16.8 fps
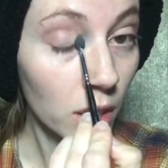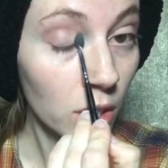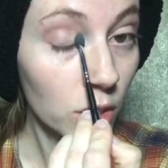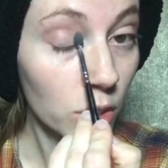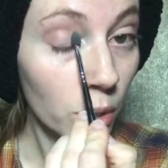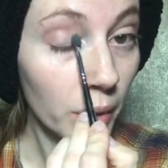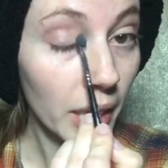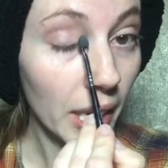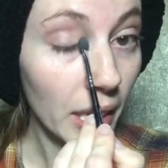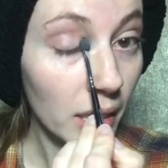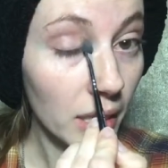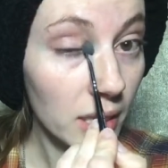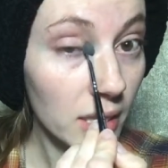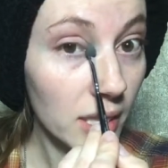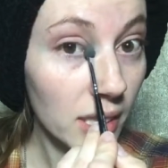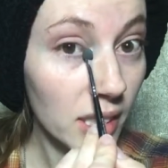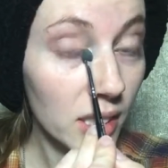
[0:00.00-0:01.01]
So again,
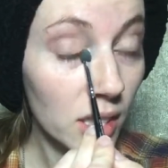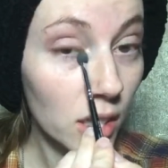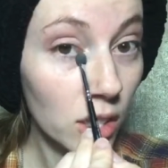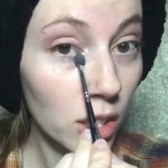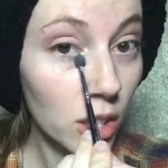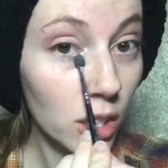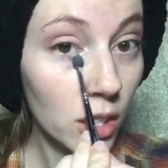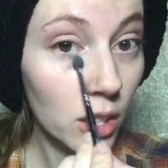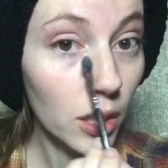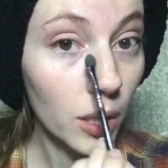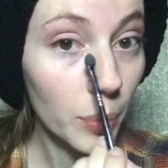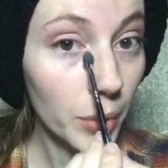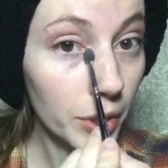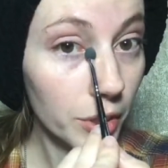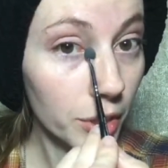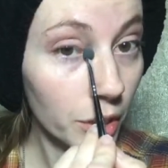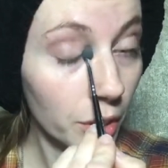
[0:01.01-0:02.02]
this is look
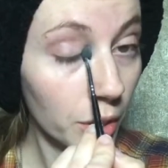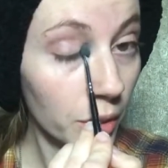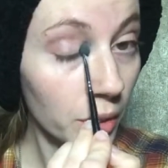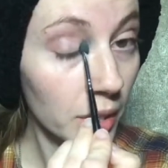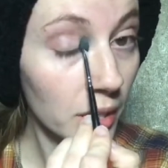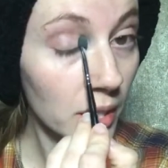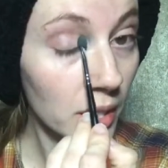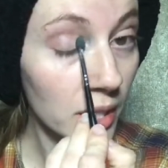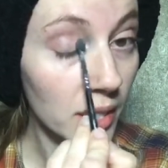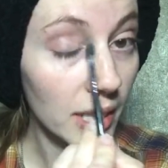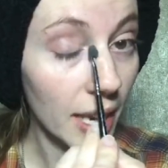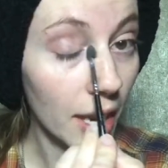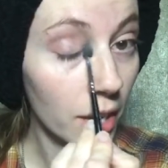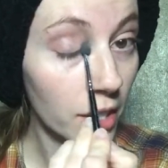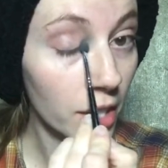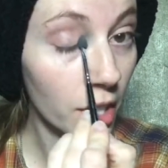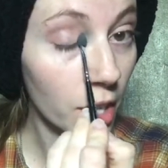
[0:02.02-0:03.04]
number 2. This is
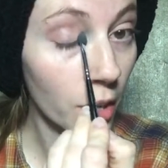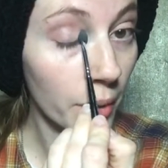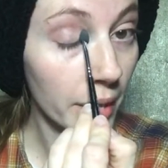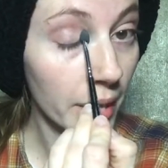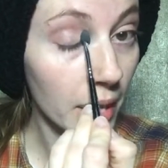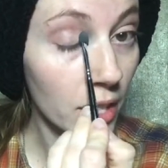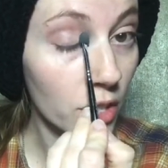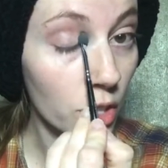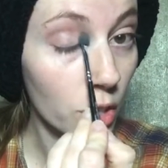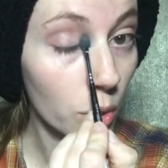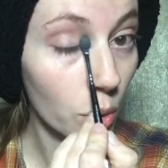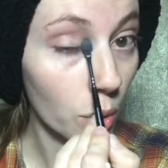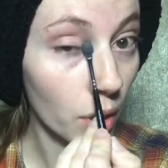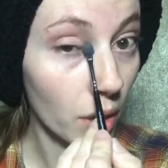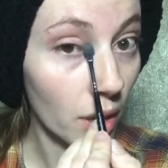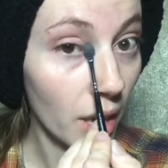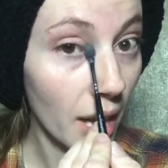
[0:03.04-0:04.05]
now going
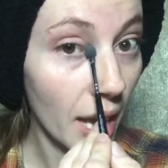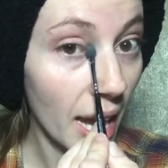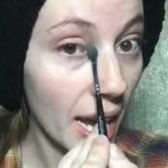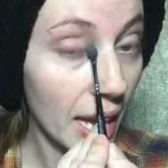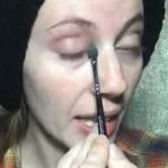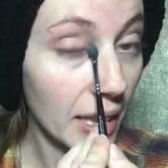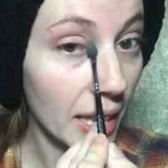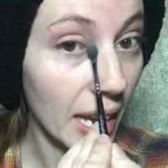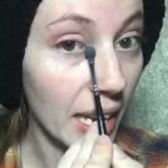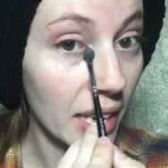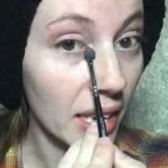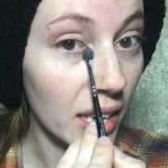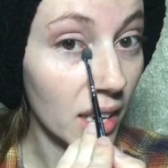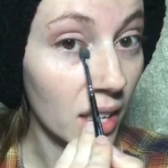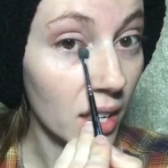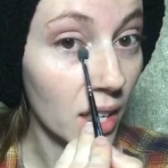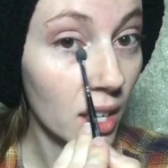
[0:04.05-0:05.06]
into the
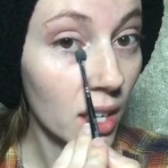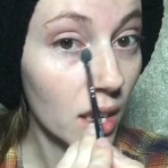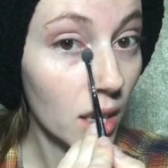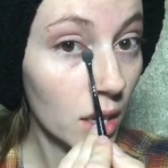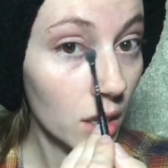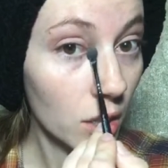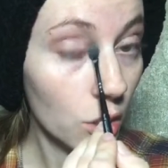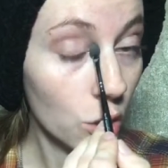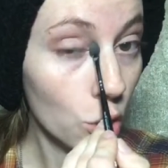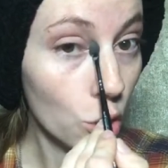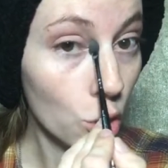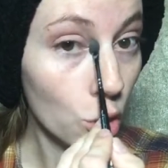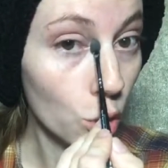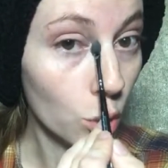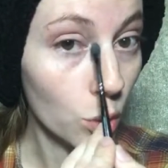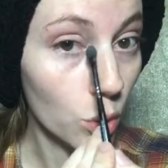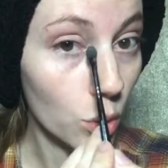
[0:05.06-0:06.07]
highlighted
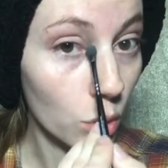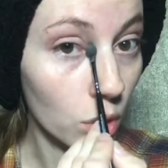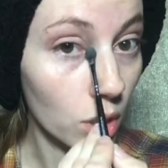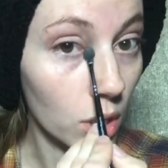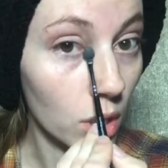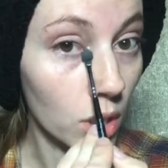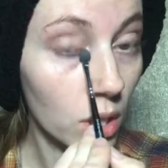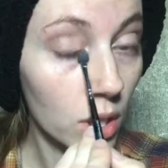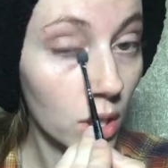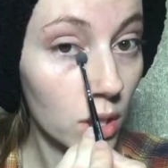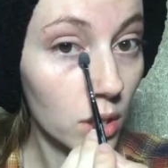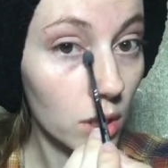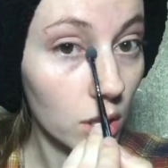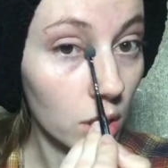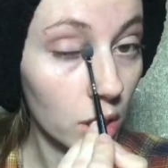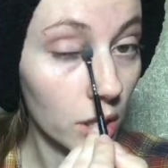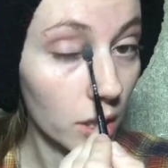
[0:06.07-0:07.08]
neutral
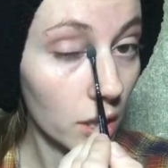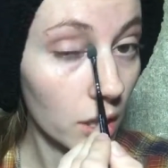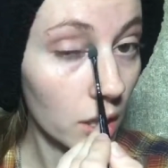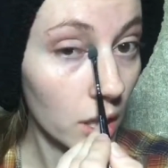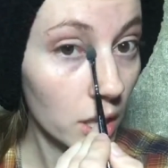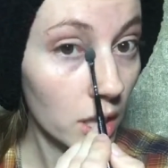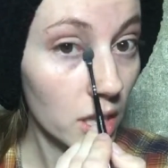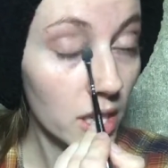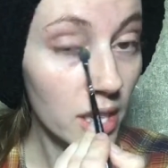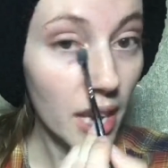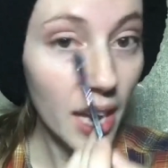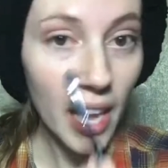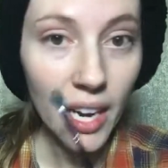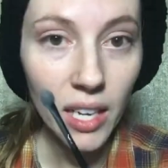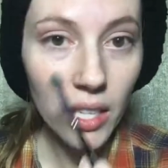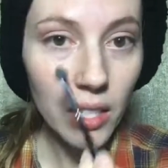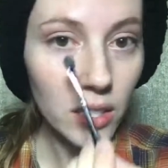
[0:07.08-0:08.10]
look. Just
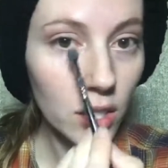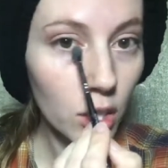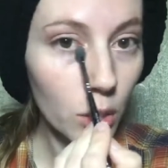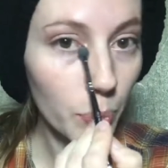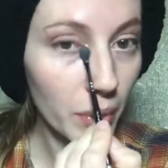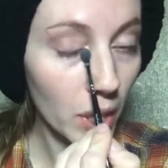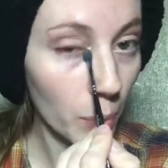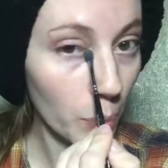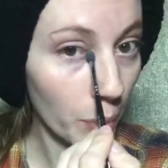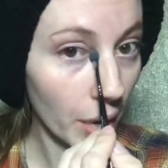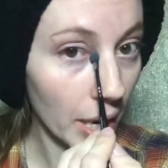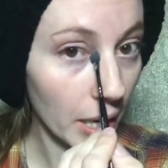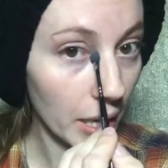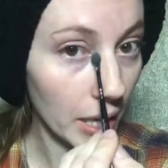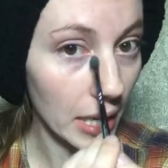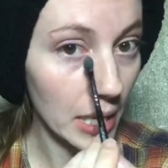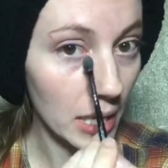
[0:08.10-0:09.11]
adding a little bit of
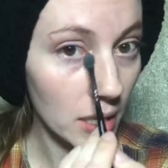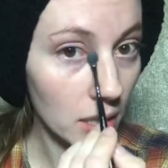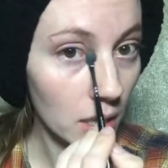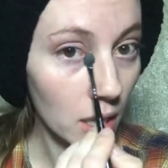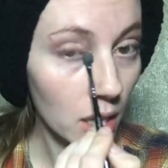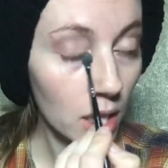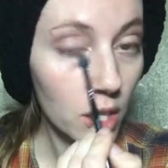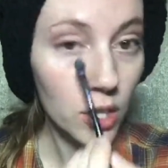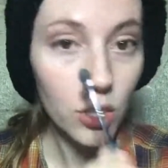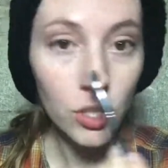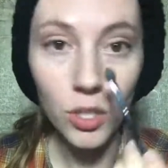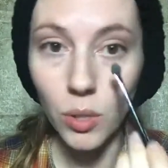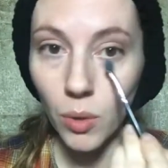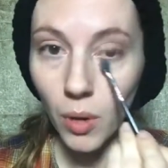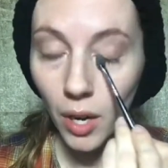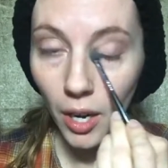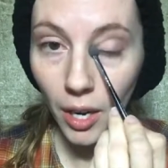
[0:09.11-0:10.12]
brightness
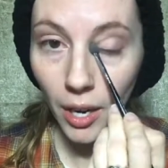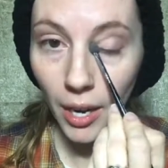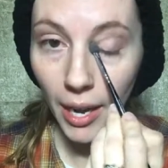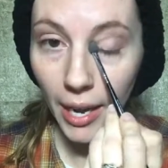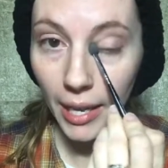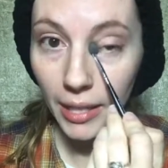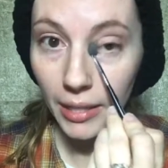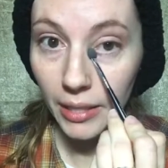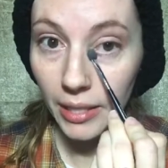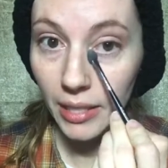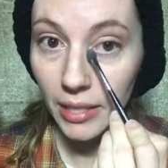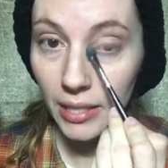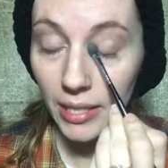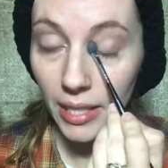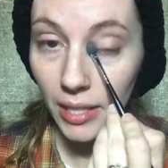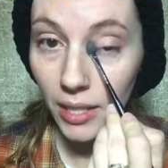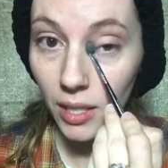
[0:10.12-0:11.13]
to our
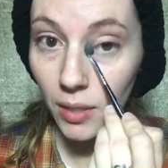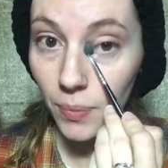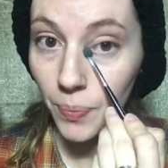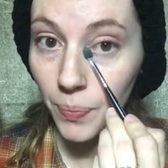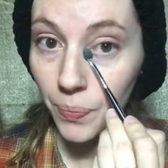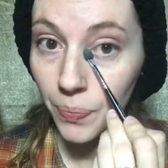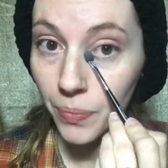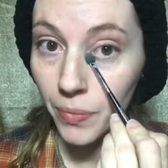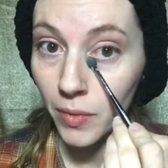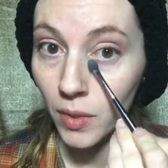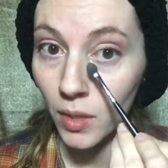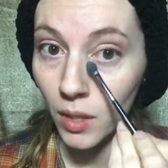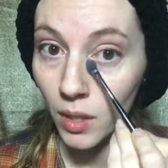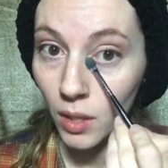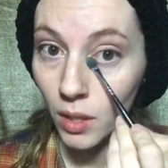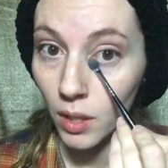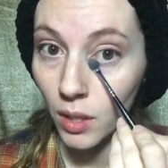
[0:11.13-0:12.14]
eyelids here
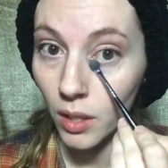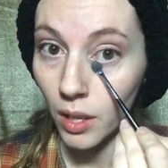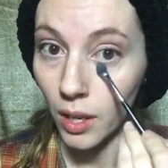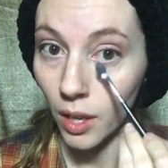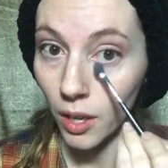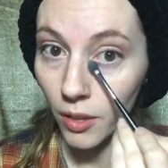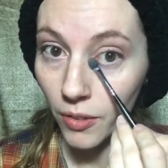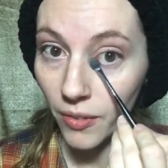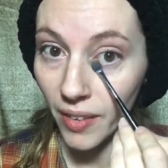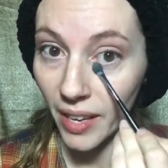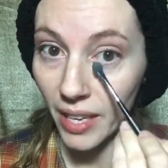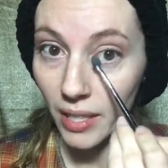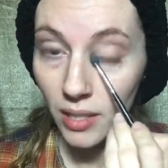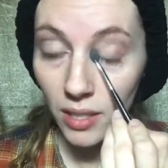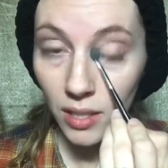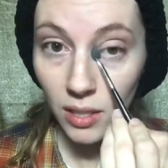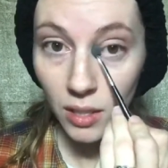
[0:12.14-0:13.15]
in our
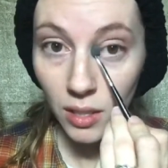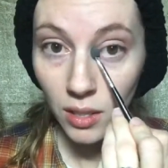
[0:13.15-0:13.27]
face.